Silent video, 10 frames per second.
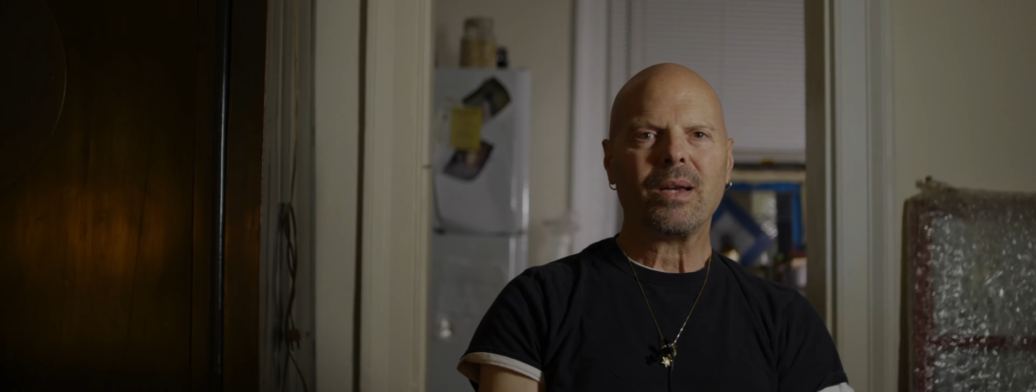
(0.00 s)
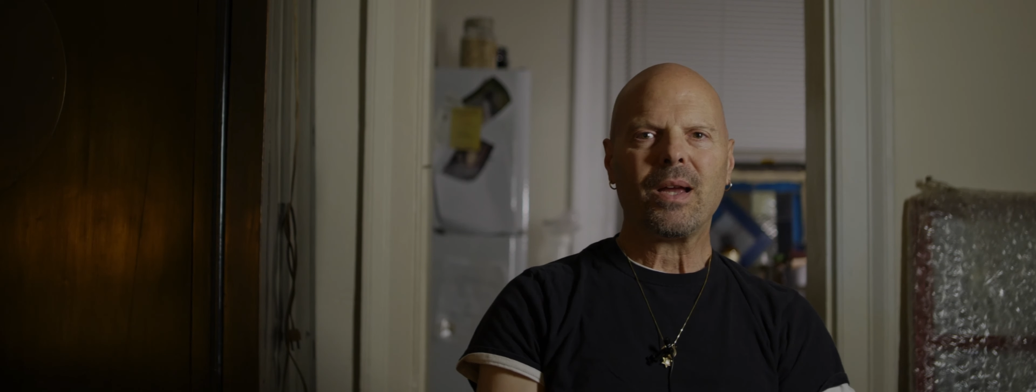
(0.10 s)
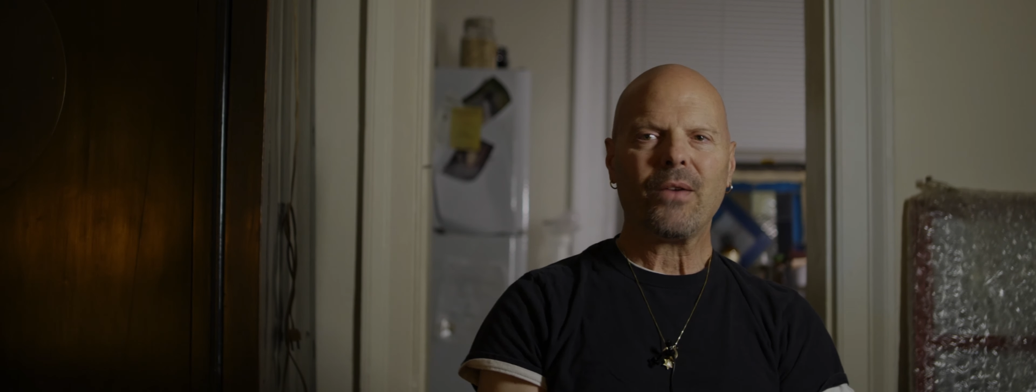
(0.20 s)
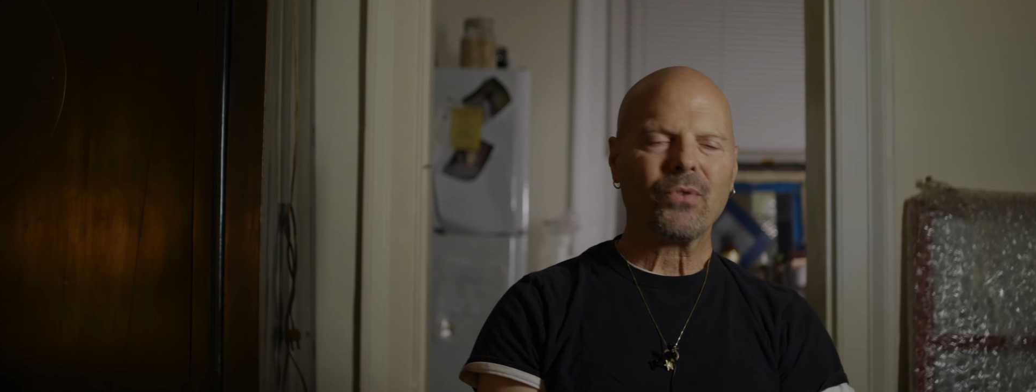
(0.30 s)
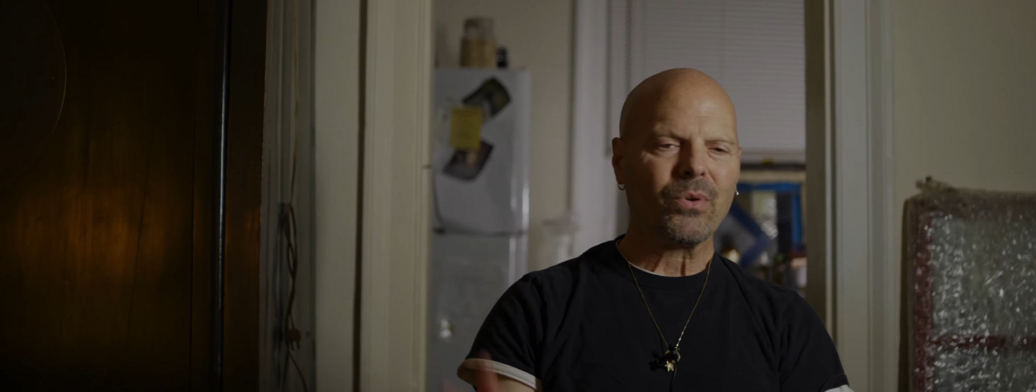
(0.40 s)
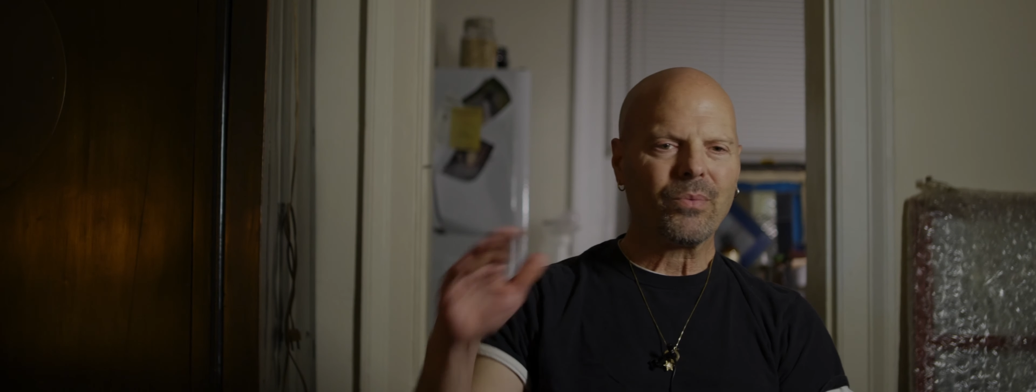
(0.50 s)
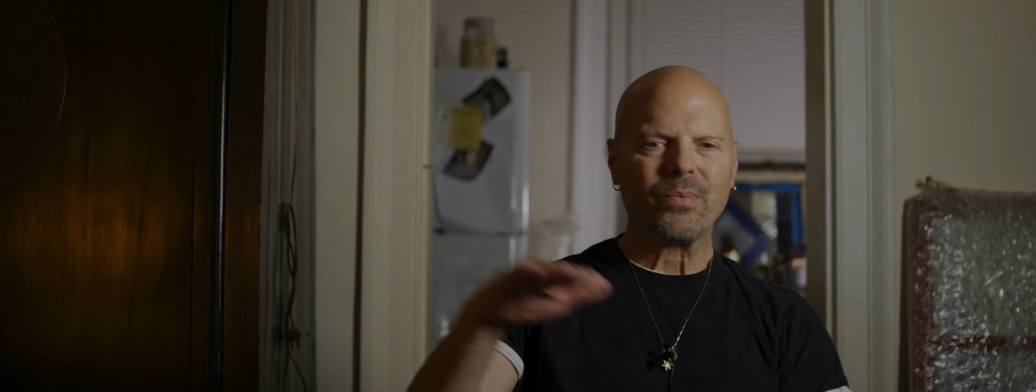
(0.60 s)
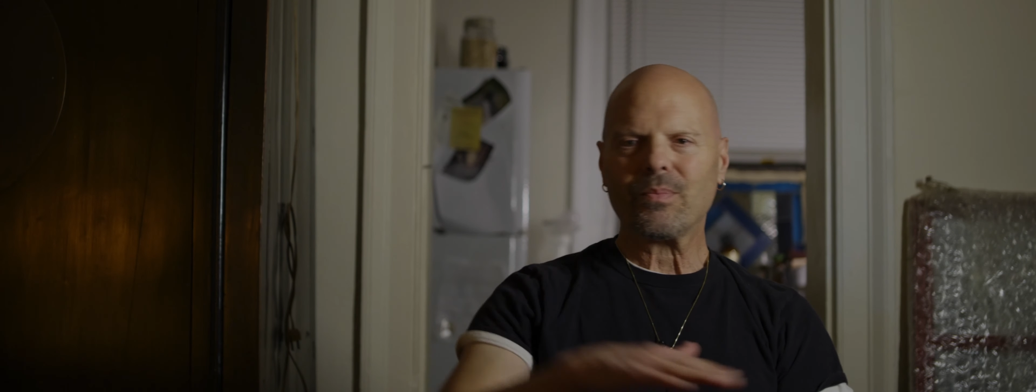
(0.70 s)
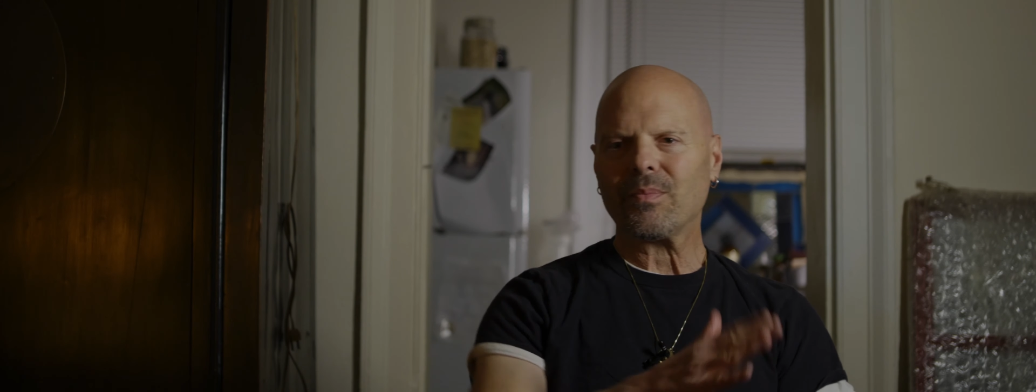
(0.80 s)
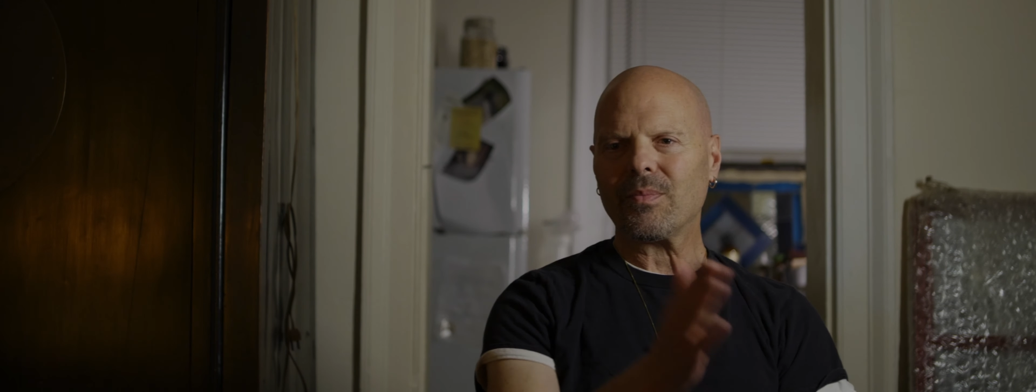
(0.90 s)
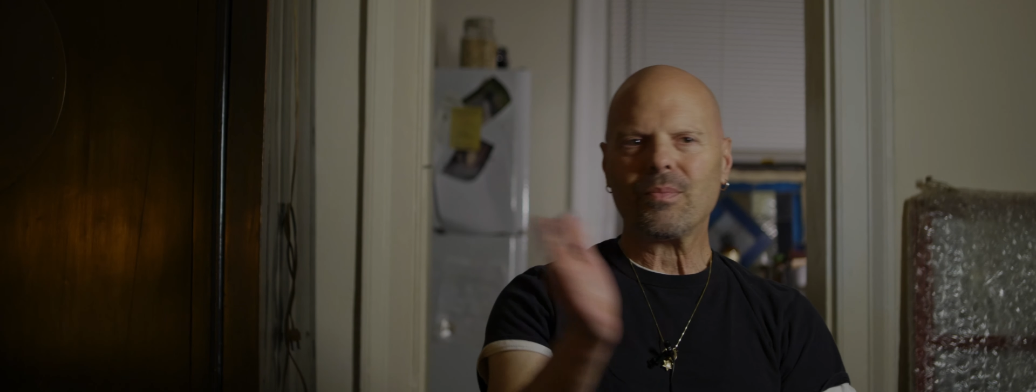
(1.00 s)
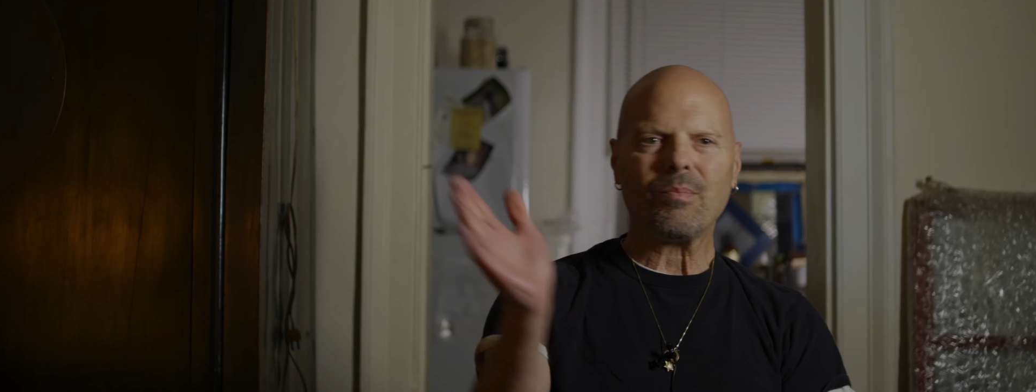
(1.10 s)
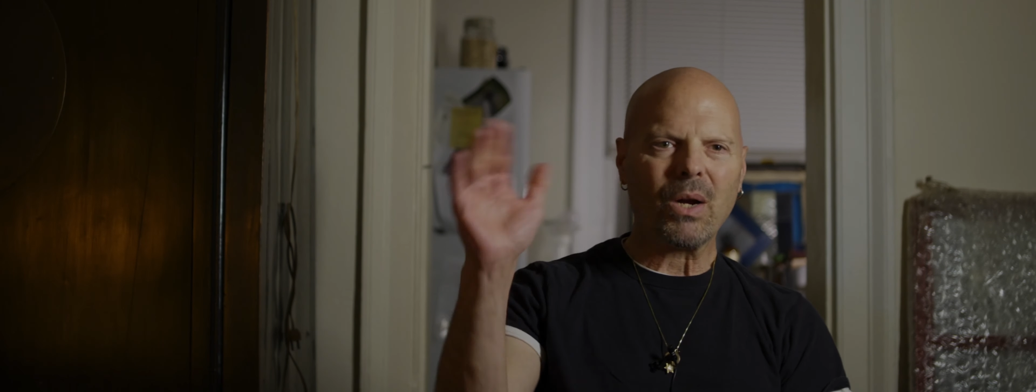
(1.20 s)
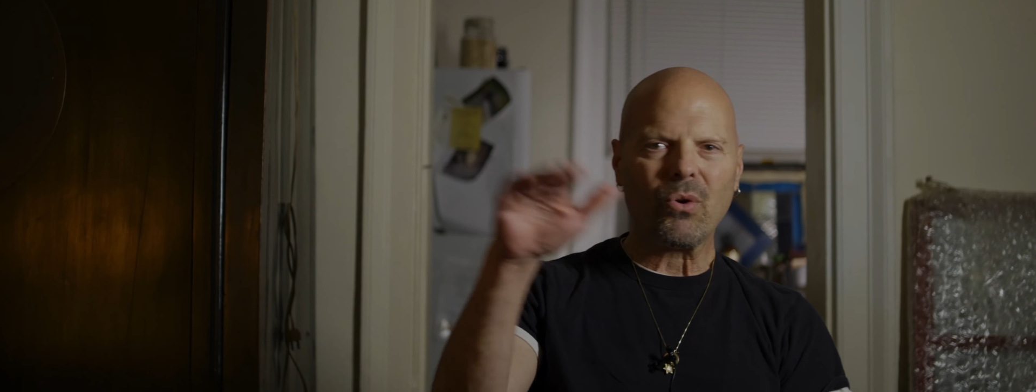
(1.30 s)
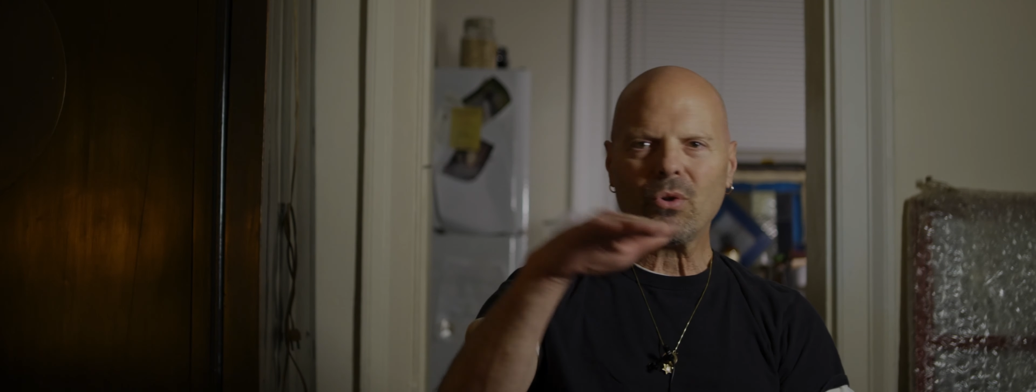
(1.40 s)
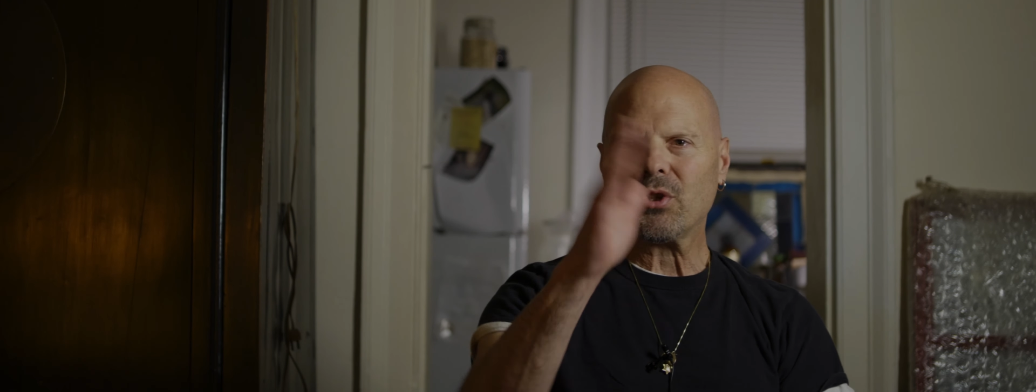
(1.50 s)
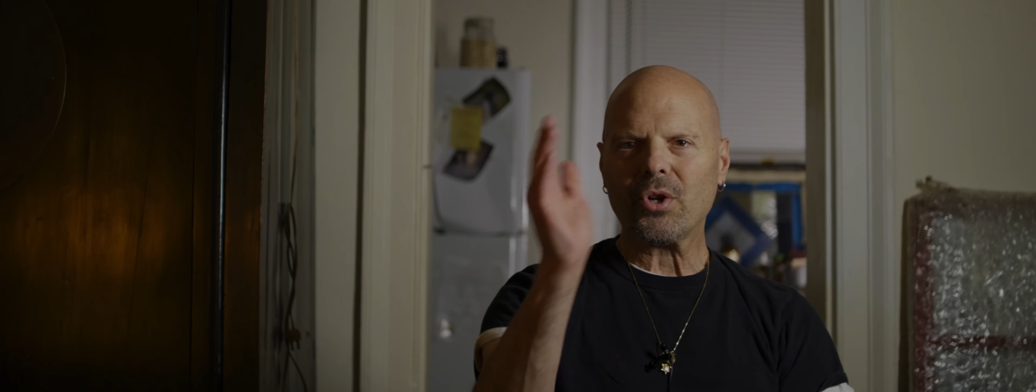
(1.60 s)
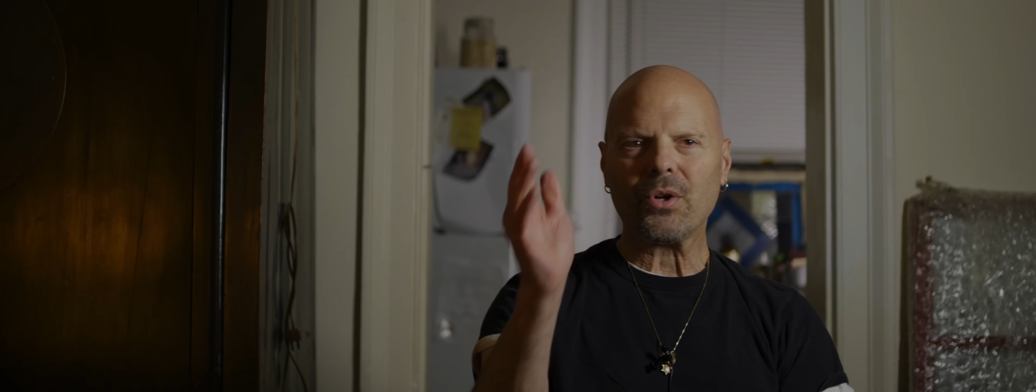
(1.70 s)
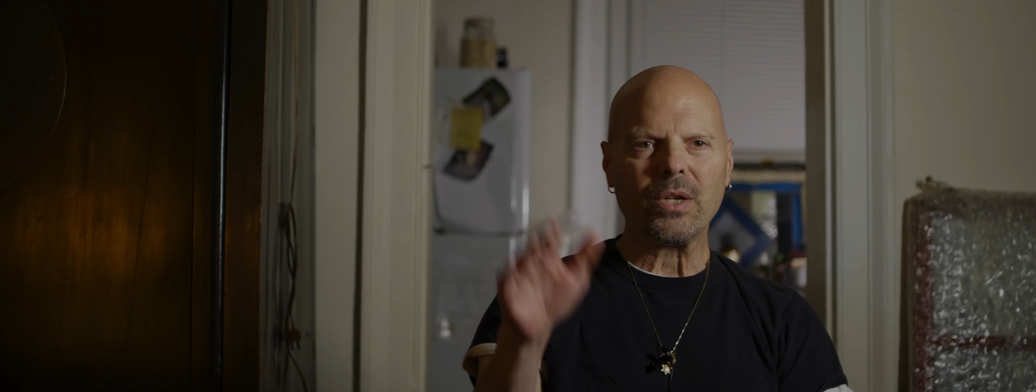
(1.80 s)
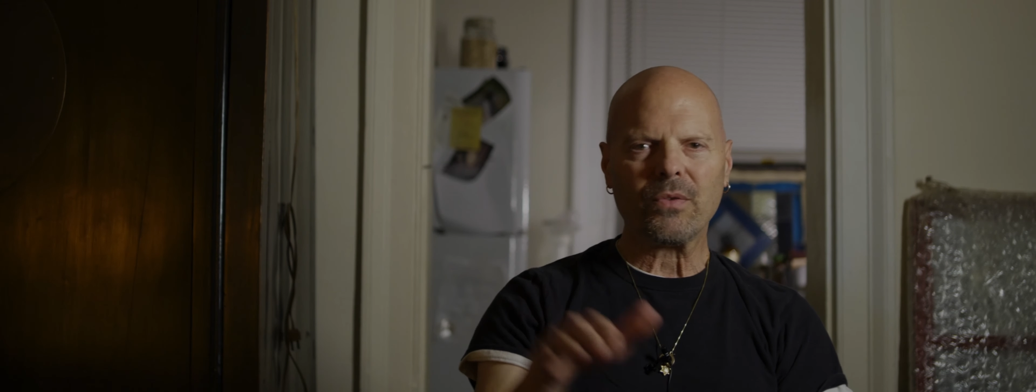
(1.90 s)
after my whole
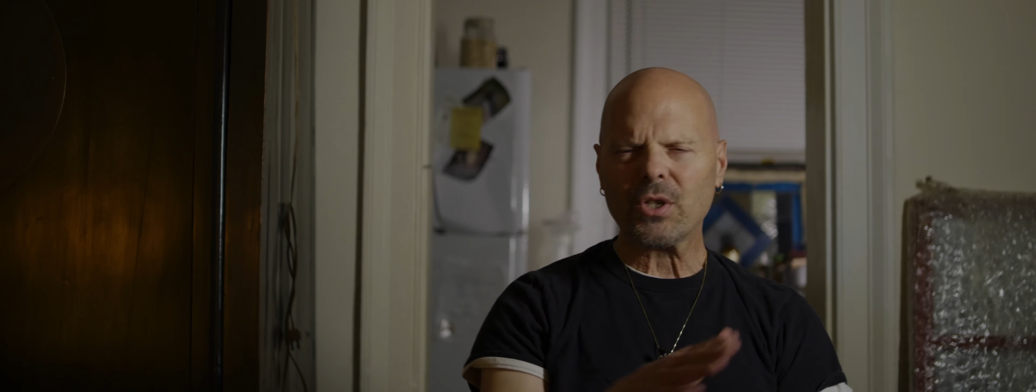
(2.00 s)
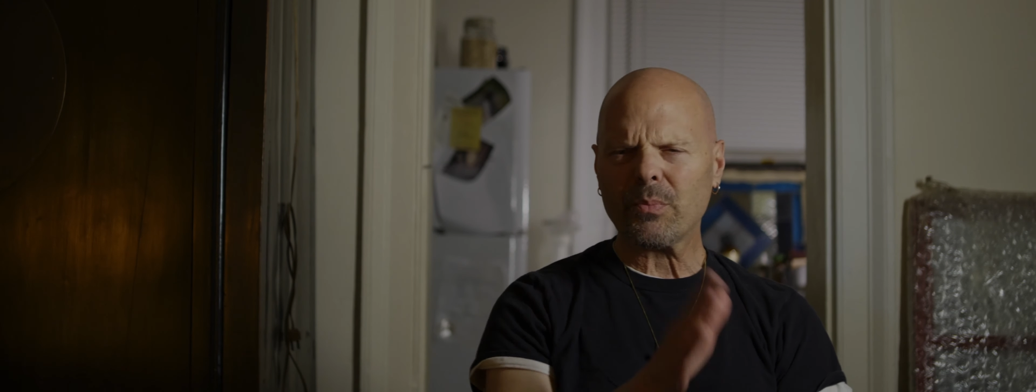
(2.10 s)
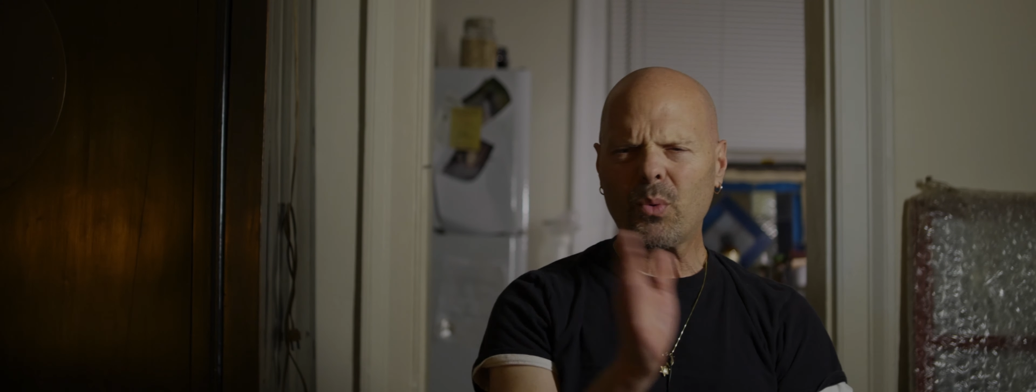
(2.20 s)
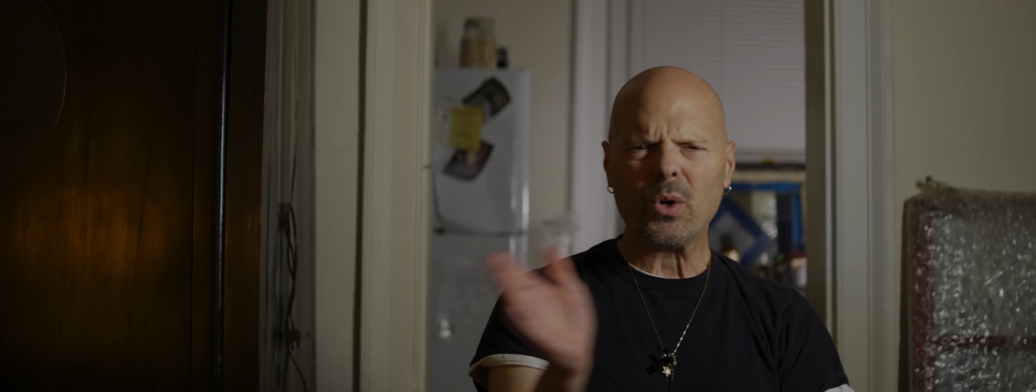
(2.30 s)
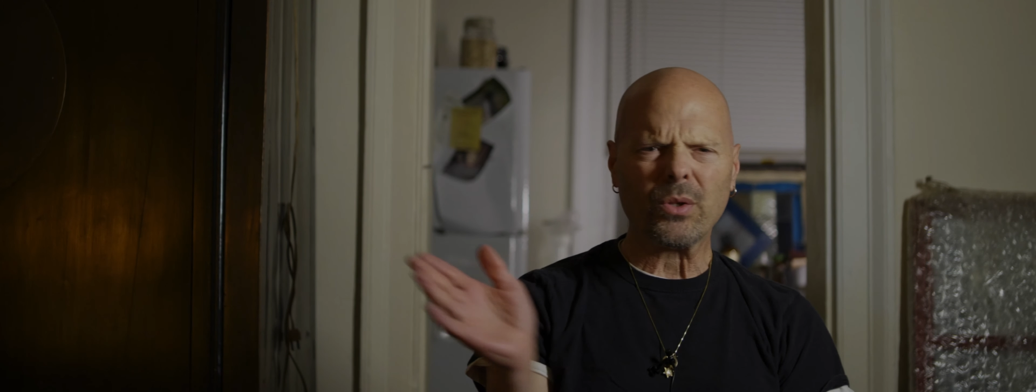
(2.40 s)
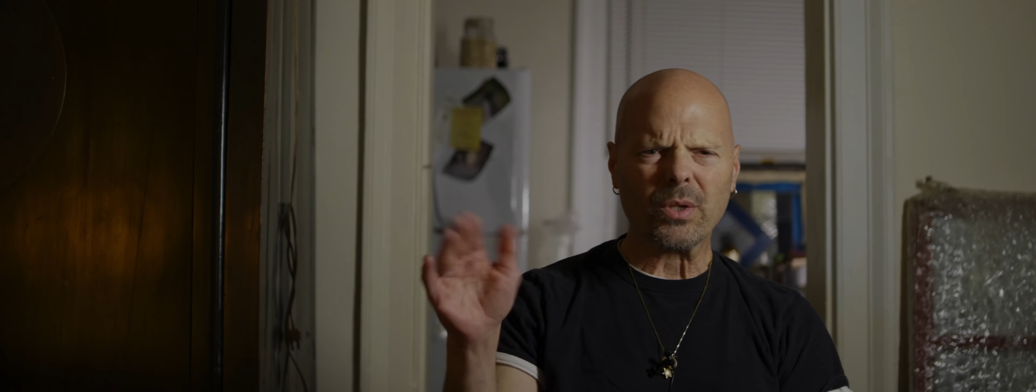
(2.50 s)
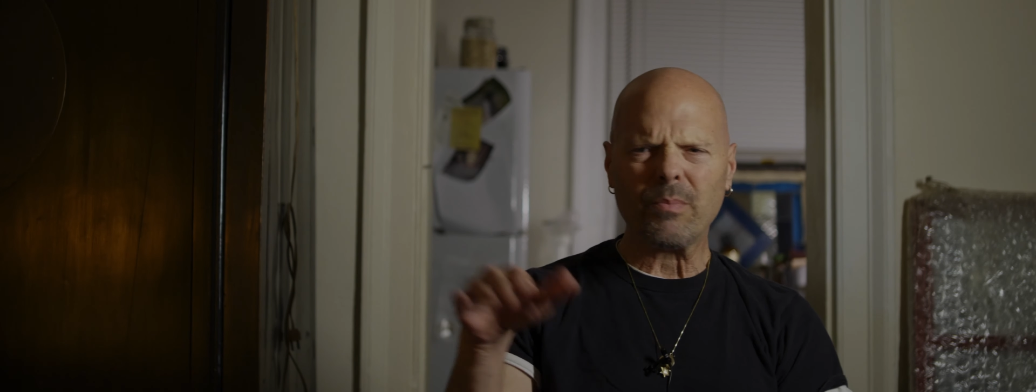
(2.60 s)
journey of sports